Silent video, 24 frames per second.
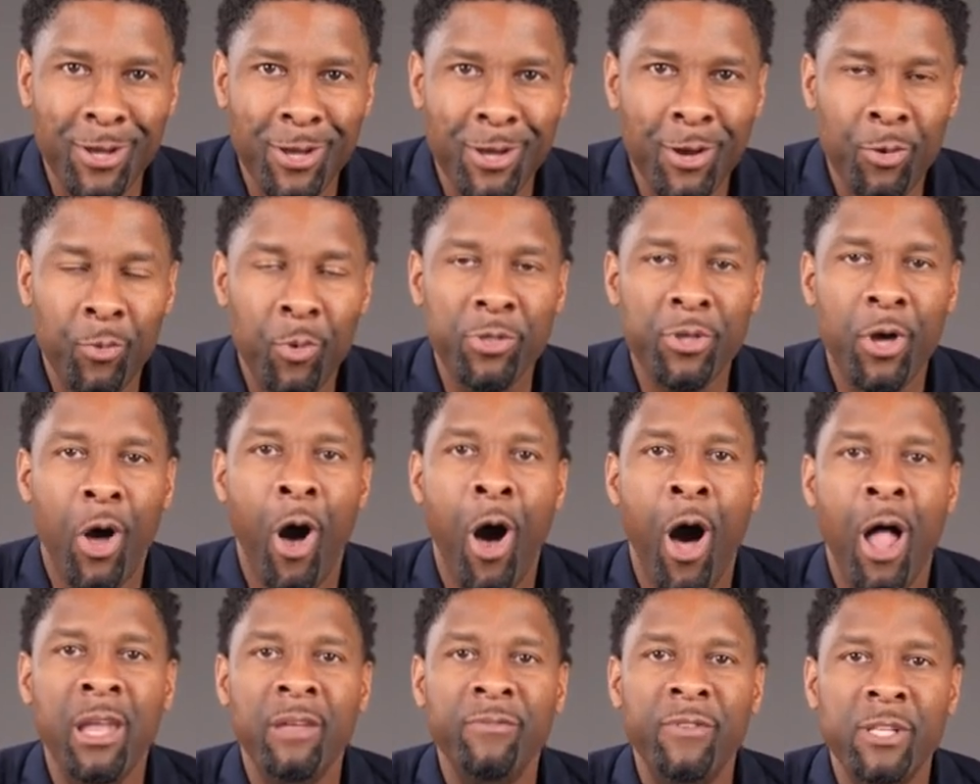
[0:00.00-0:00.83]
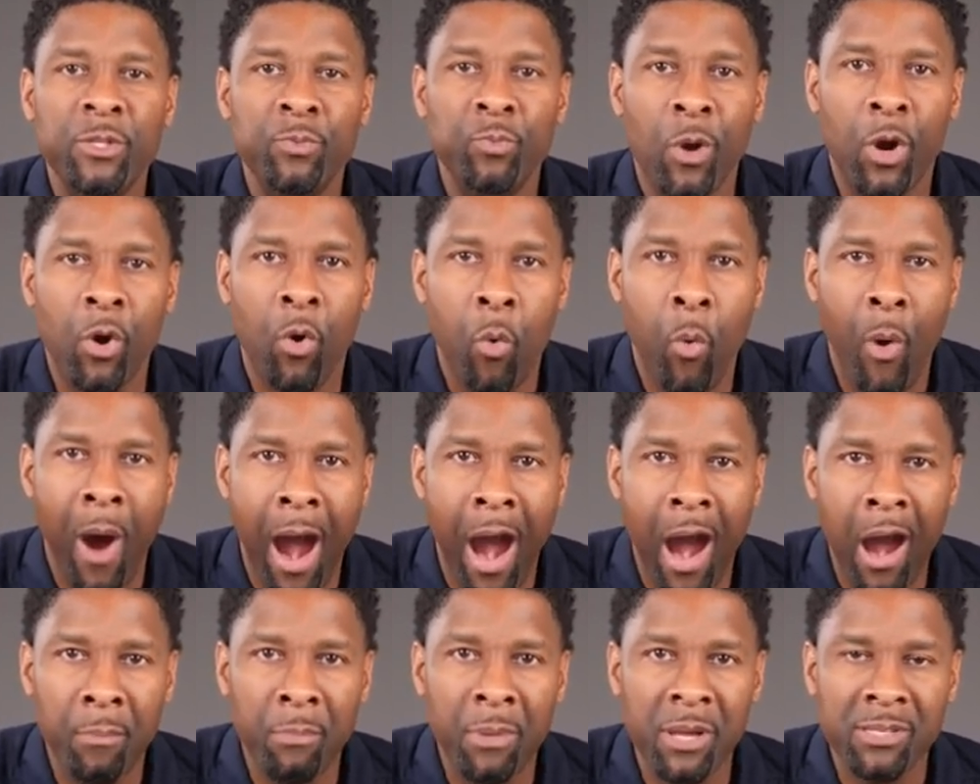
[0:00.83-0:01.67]
All right. all of its
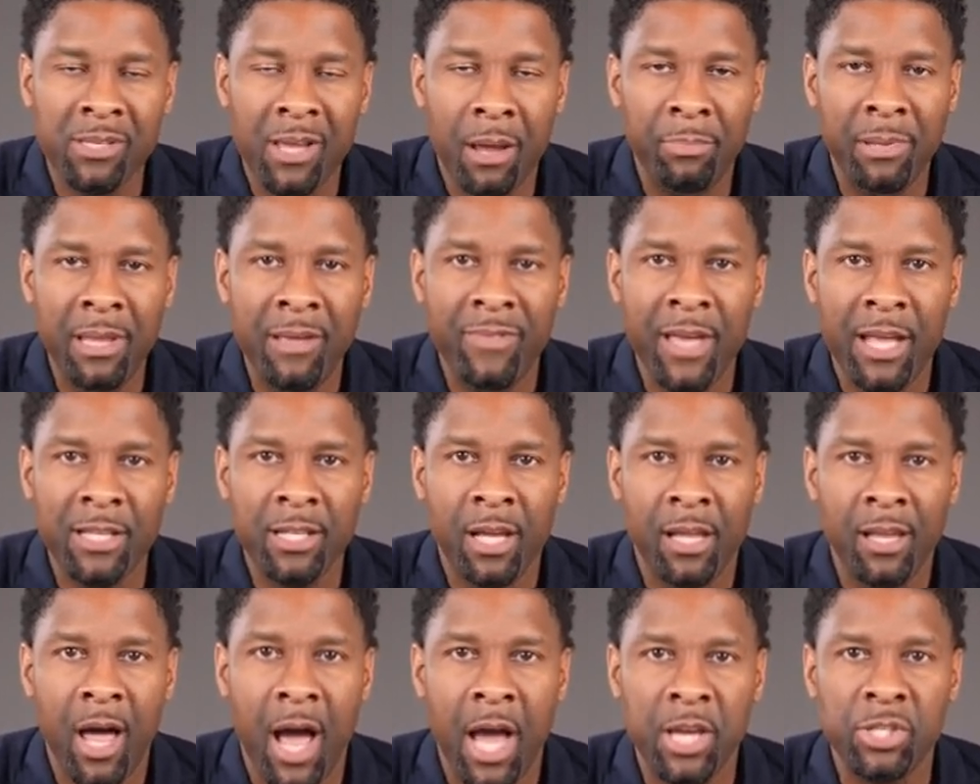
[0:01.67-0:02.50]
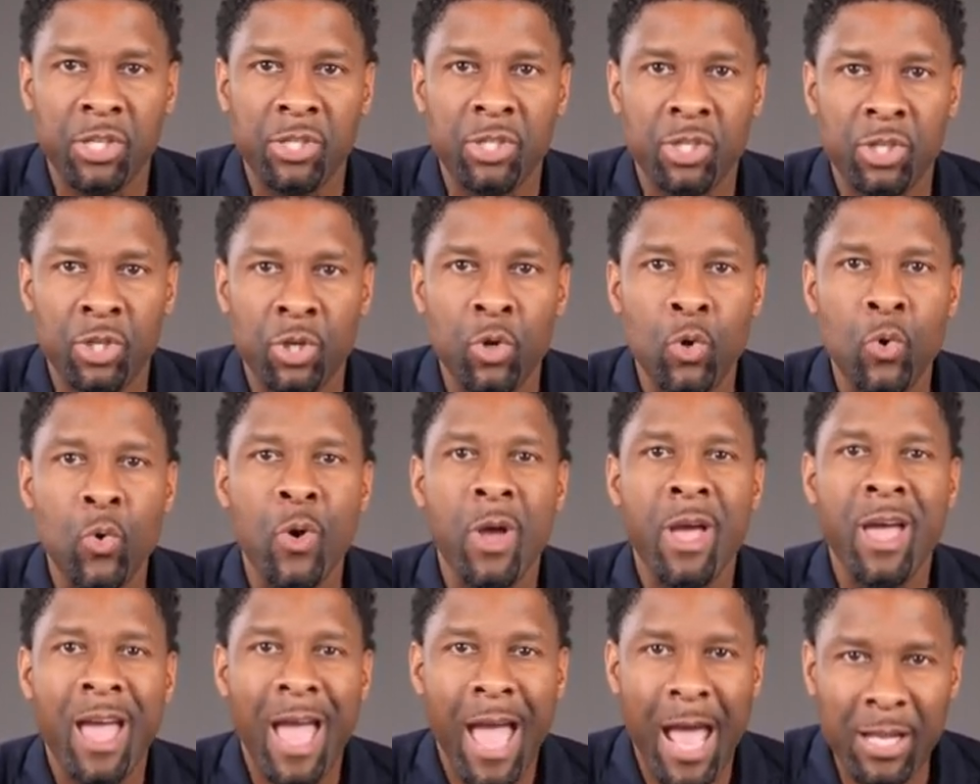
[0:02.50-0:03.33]
requirements. I believe that's Colossians
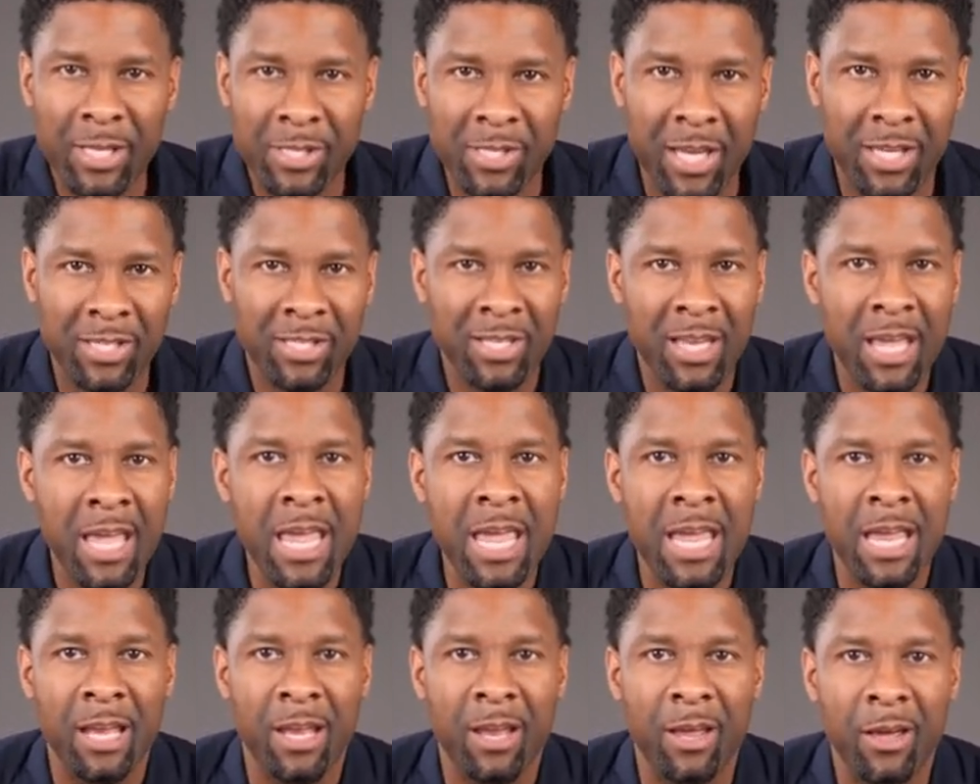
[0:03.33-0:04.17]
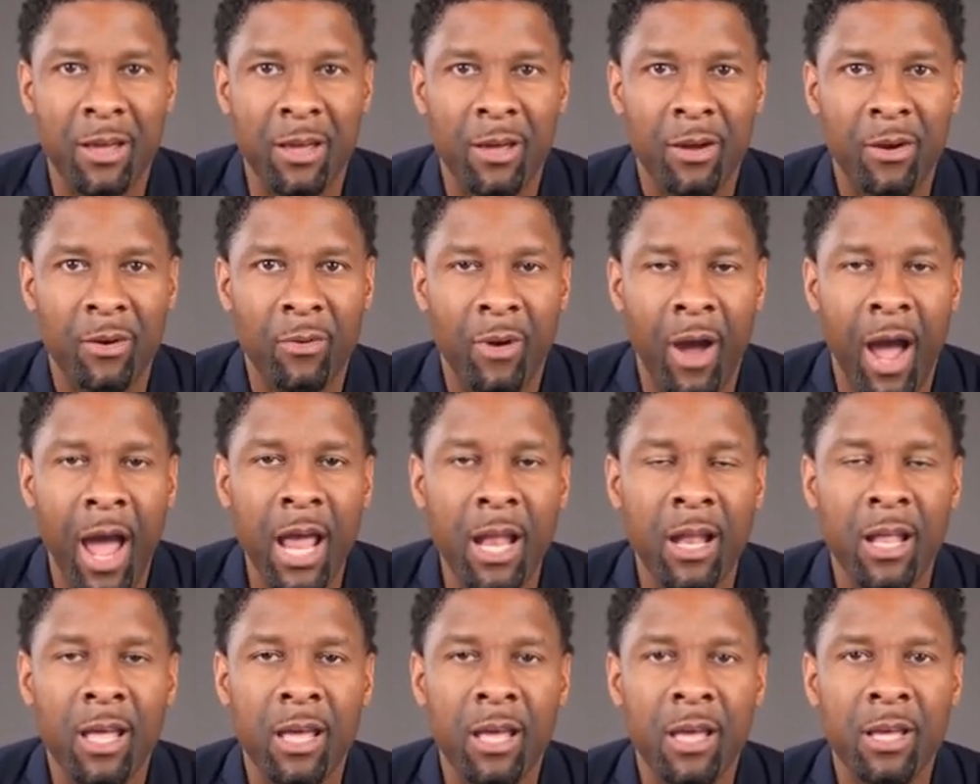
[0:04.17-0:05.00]
2 and 16. Oh,
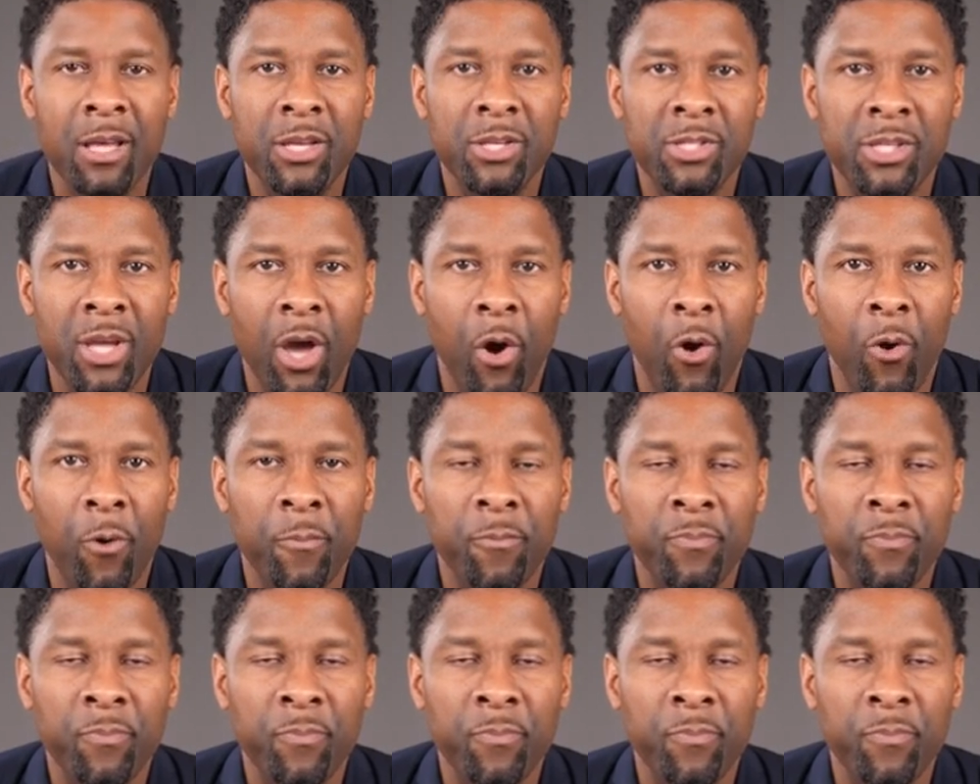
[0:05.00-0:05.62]
right? Man, so